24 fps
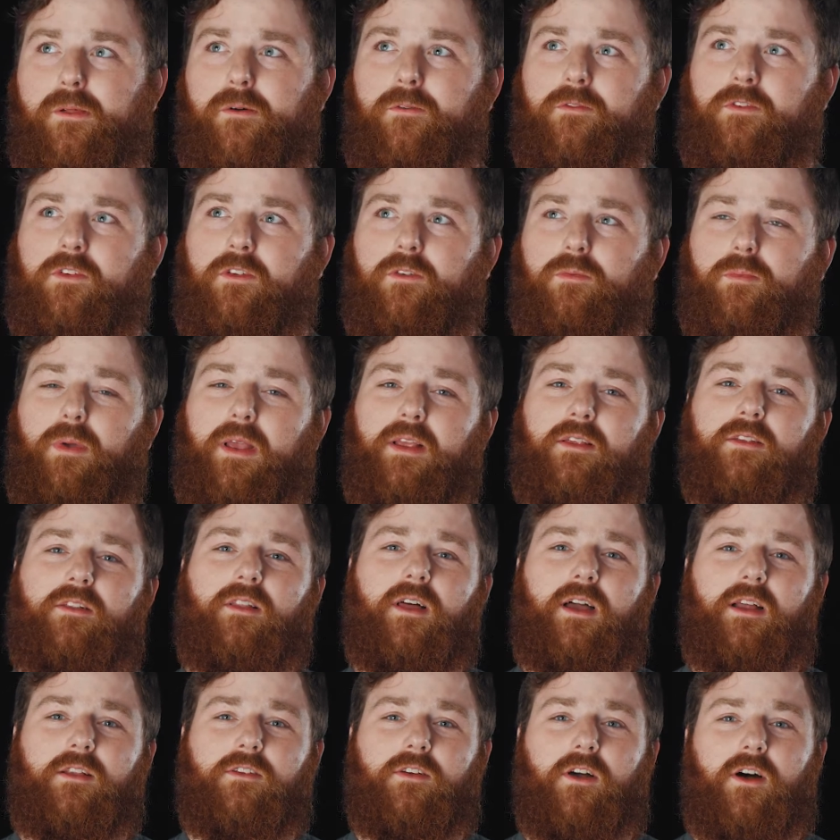Space
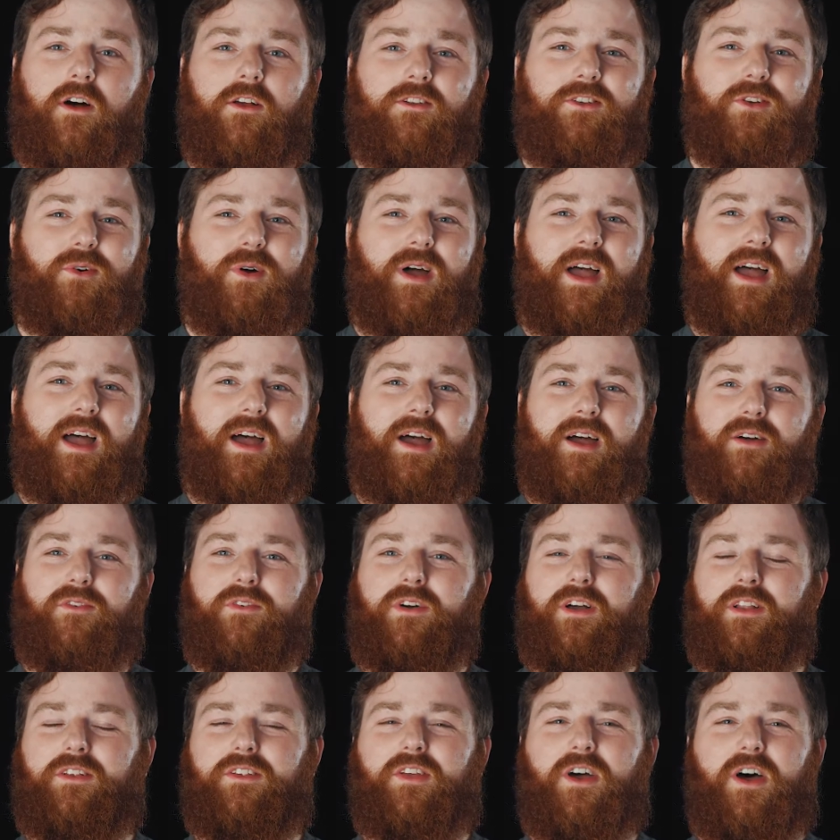lights also have
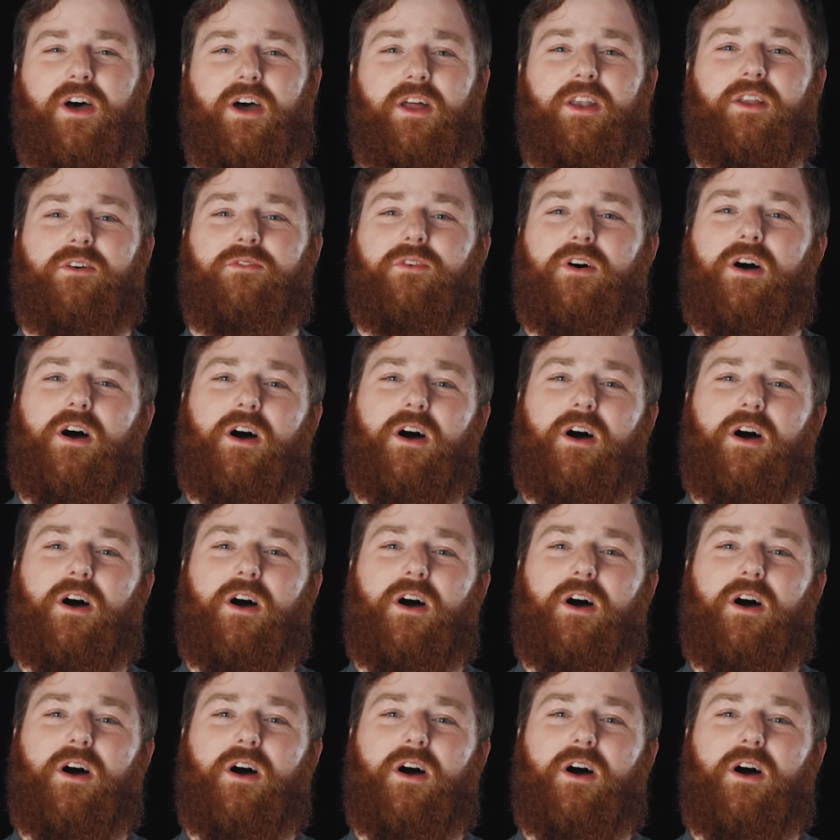a ton of